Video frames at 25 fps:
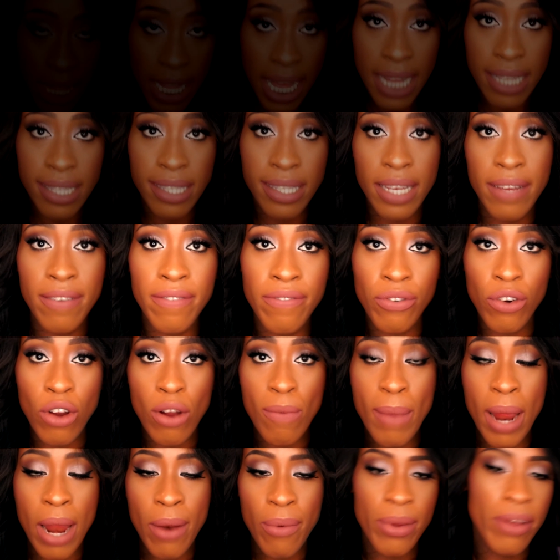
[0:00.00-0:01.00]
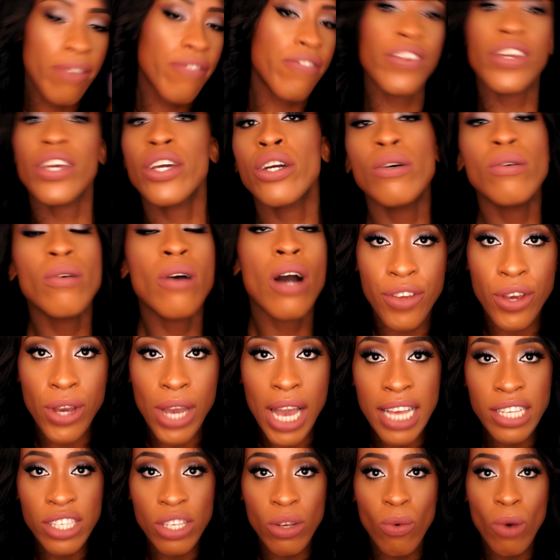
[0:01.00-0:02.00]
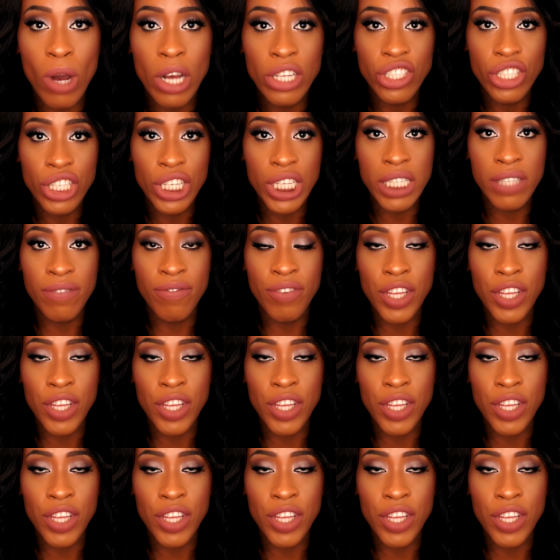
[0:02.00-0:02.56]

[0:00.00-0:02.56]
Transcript: That's it for my review. If you guys are watching this